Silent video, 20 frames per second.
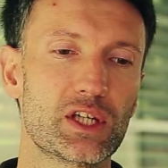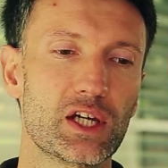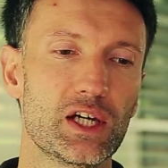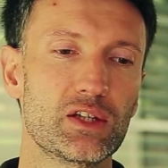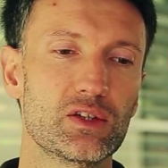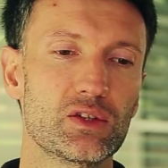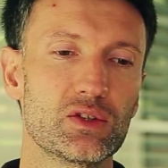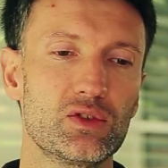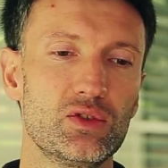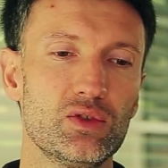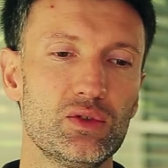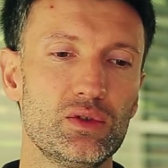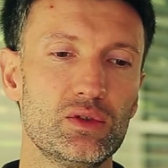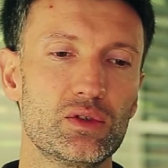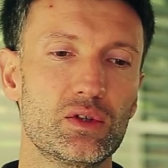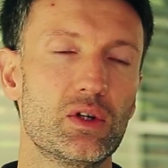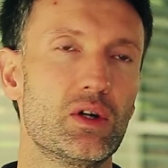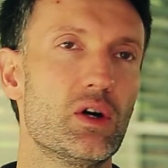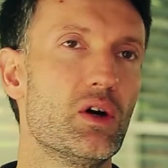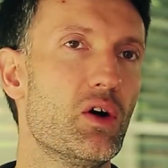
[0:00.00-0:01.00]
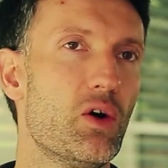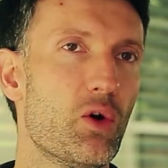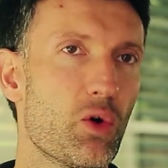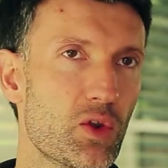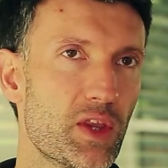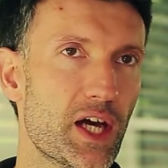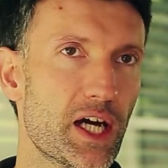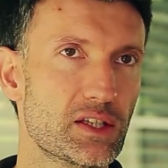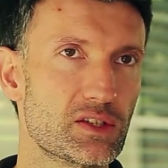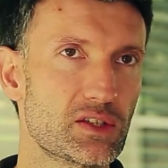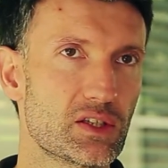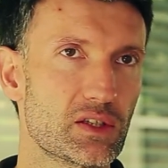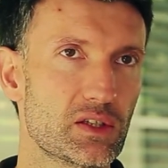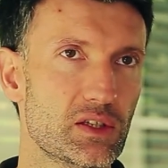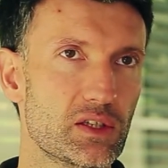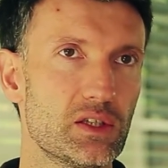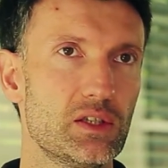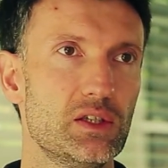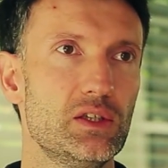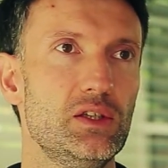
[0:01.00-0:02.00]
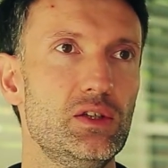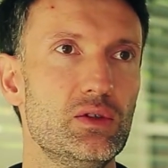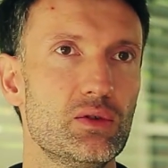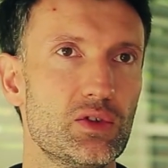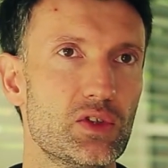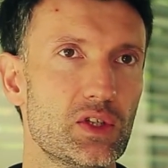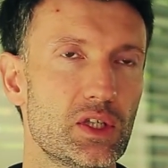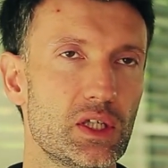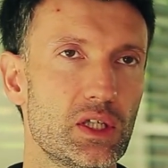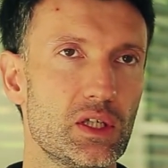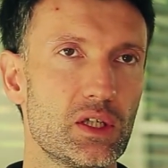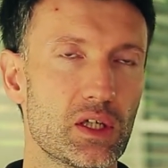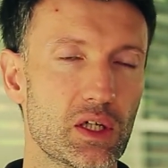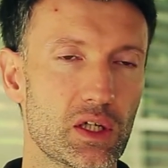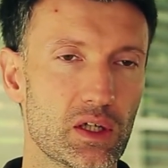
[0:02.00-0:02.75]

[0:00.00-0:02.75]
cannot do all that using